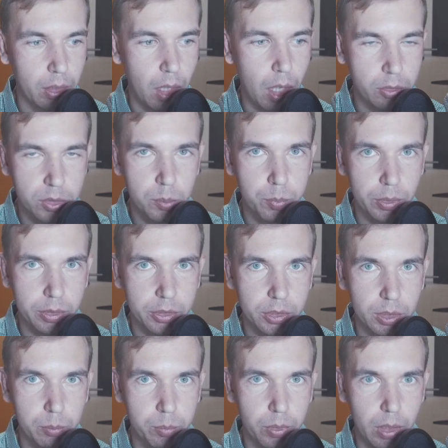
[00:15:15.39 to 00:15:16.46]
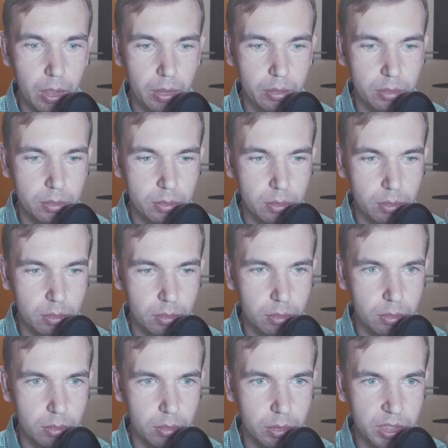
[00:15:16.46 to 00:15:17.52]
entrepreneurship and
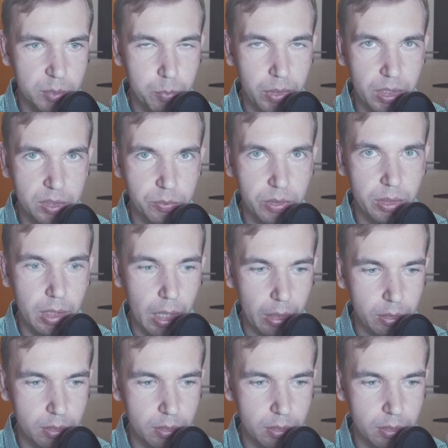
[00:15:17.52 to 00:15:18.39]
experience with that.